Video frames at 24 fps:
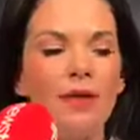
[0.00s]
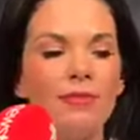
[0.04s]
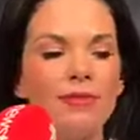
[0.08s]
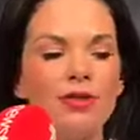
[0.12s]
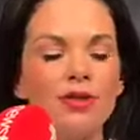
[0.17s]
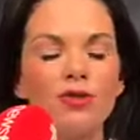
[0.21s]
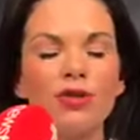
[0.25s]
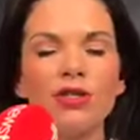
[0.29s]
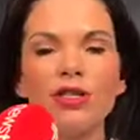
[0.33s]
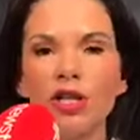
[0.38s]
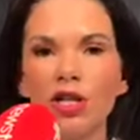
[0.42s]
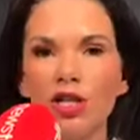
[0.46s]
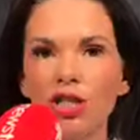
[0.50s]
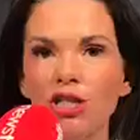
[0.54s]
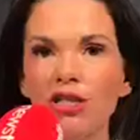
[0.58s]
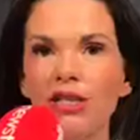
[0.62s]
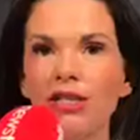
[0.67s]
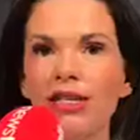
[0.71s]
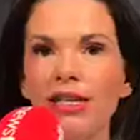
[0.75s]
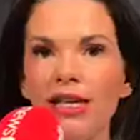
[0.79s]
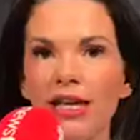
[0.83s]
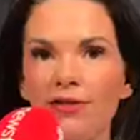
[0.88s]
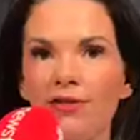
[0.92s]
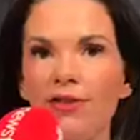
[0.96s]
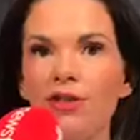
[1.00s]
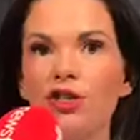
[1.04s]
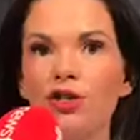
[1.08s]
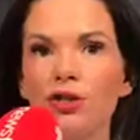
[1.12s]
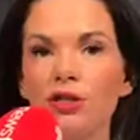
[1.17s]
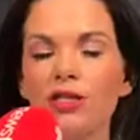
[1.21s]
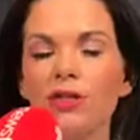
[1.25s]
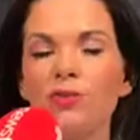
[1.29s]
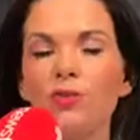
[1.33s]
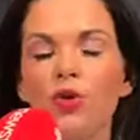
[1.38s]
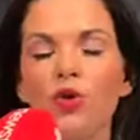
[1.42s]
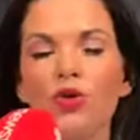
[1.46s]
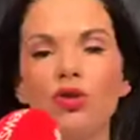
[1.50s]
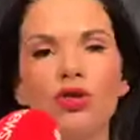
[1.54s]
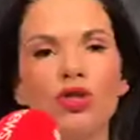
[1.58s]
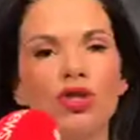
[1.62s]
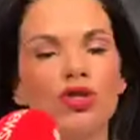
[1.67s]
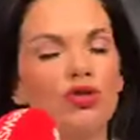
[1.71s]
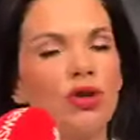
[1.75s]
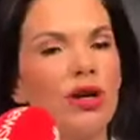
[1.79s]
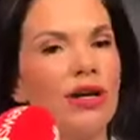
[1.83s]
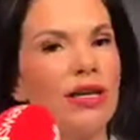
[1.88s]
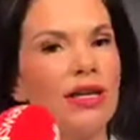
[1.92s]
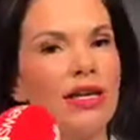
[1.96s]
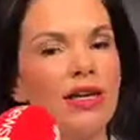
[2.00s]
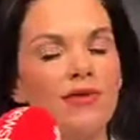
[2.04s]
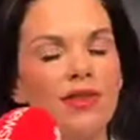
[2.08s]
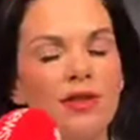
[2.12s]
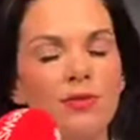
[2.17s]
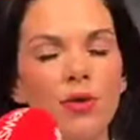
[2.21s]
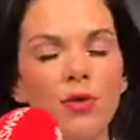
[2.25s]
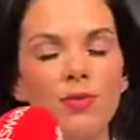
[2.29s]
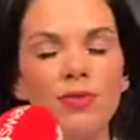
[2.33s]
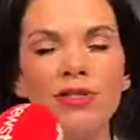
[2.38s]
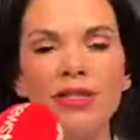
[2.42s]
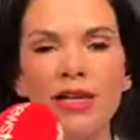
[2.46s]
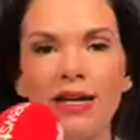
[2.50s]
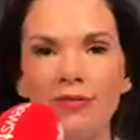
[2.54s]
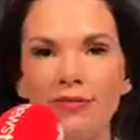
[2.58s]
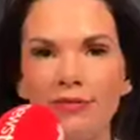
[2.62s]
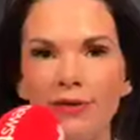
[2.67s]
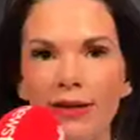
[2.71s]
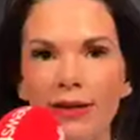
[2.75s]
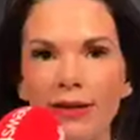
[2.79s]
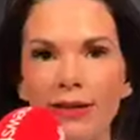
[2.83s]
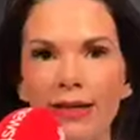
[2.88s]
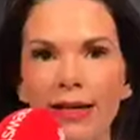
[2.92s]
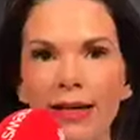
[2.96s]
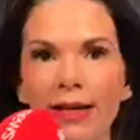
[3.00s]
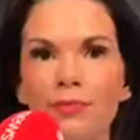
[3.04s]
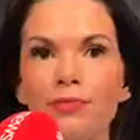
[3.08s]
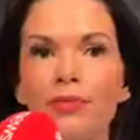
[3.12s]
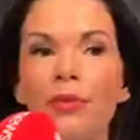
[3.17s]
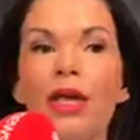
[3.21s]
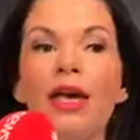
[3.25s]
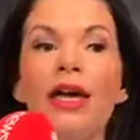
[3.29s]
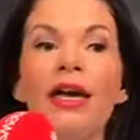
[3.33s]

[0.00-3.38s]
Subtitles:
So certainly if he does smoke, to try and give them up, definitely.